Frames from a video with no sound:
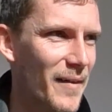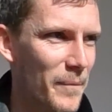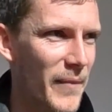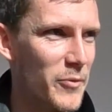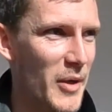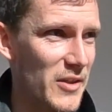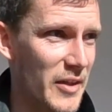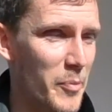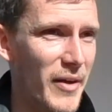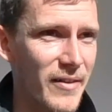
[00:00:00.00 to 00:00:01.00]
especially the
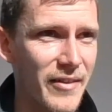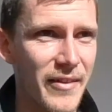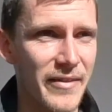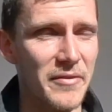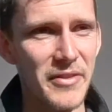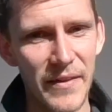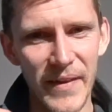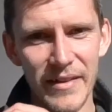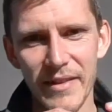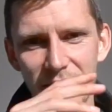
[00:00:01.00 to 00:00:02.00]
bugs, because I've done
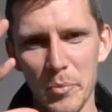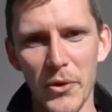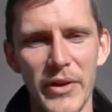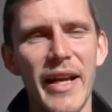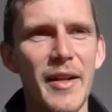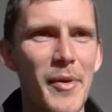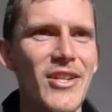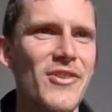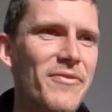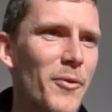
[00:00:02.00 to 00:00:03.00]
that exploding
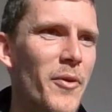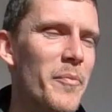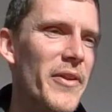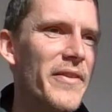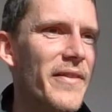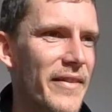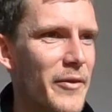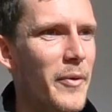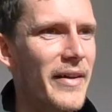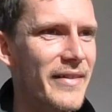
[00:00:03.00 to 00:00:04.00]
animation for them that is
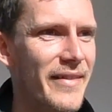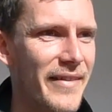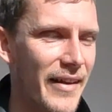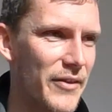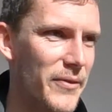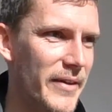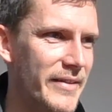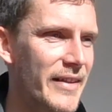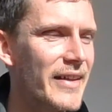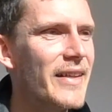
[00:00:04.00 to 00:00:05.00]
quite satisfying.
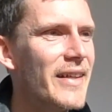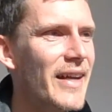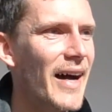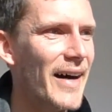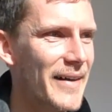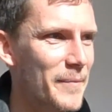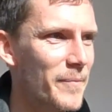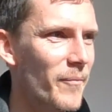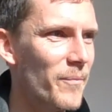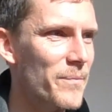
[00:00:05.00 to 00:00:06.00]
And